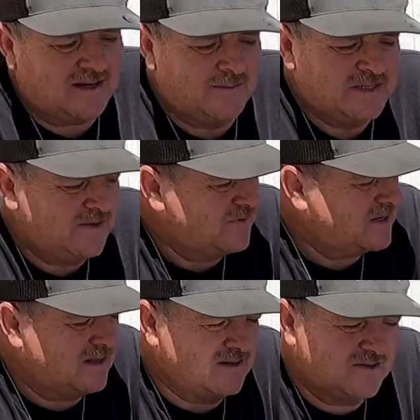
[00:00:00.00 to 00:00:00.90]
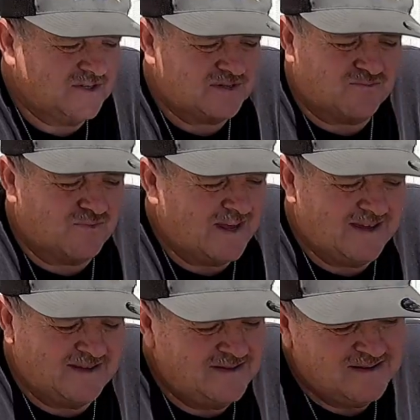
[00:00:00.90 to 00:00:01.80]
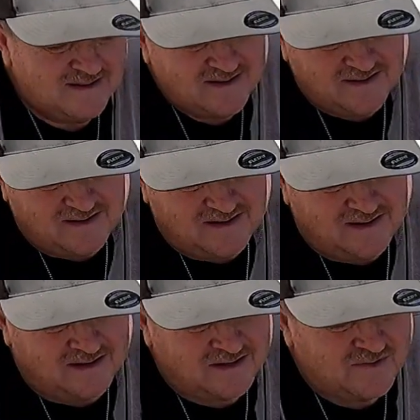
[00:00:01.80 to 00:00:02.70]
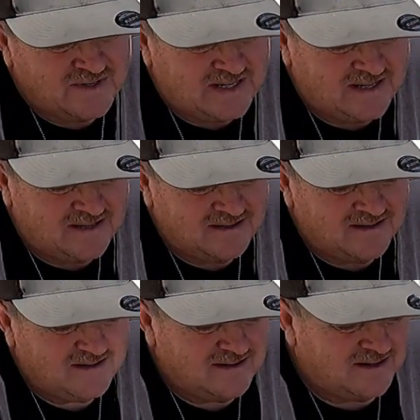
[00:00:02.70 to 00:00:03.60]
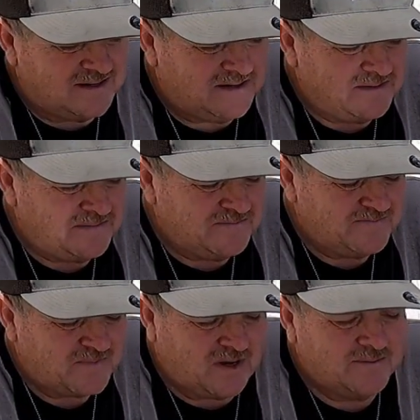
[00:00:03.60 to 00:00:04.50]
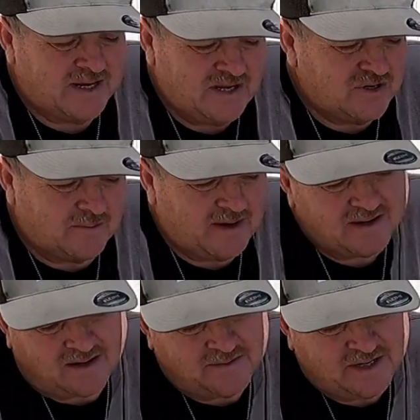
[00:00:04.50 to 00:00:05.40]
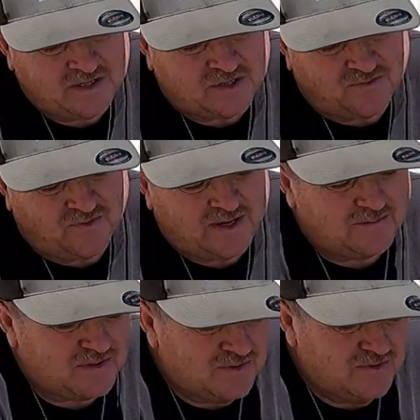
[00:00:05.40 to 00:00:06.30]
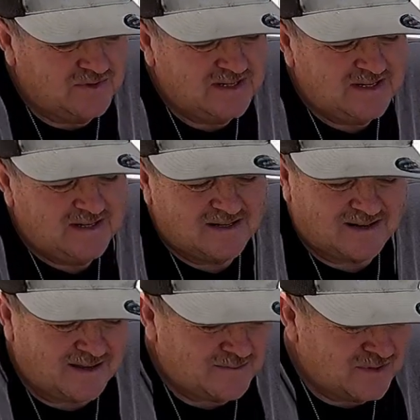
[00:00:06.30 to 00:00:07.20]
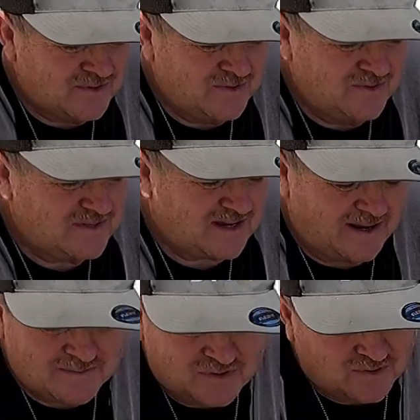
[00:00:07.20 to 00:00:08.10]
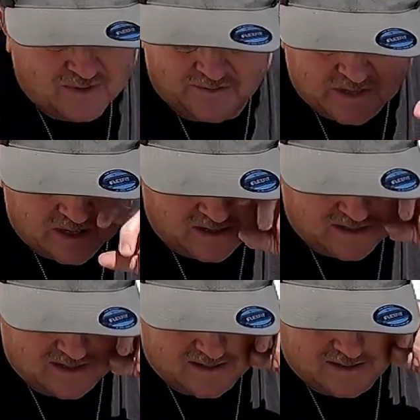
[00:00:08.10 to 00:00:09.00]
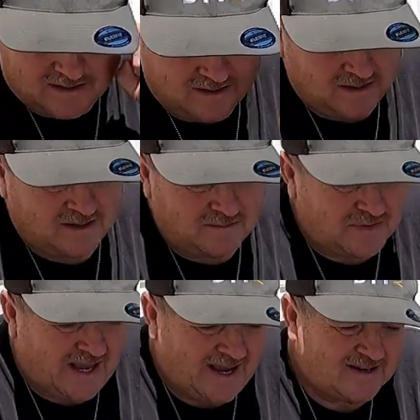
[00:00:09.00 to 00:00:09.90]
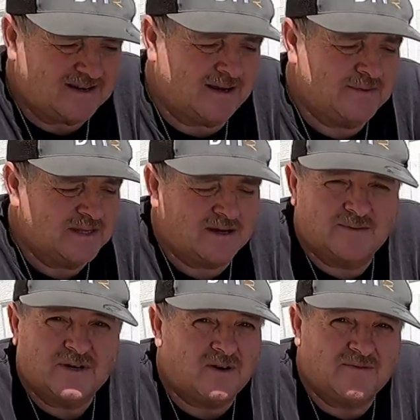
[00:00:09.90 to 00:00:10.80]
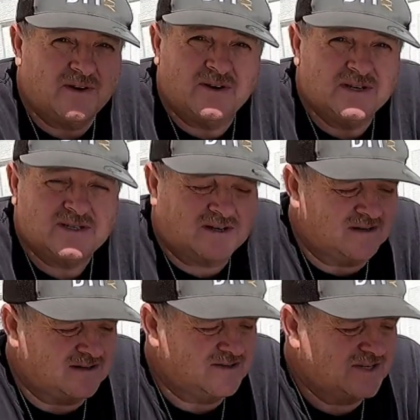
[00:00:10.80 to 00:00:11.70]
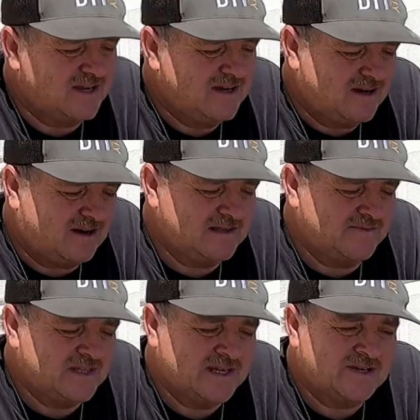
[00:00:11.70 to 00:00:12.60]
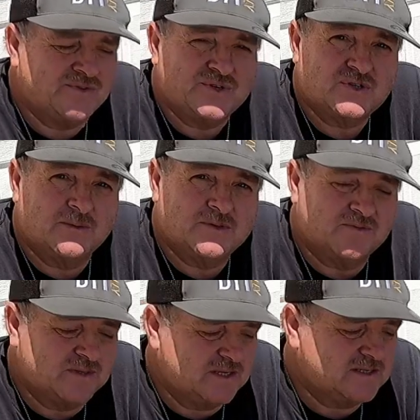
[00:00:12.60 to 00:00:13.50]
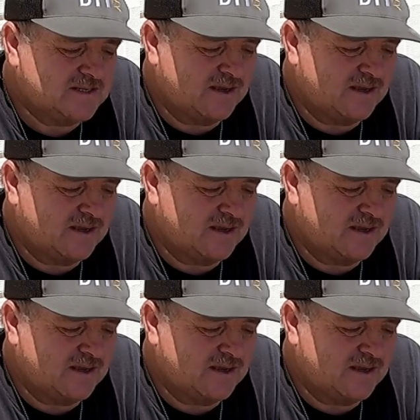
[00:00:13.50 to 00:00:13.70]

They come in different colors: red, green, combination. You can buy a combination of red and blue, light blue, sky blue, whatever they call it, black. I mean, they come in all various colors. I'll leave a link in the description for these.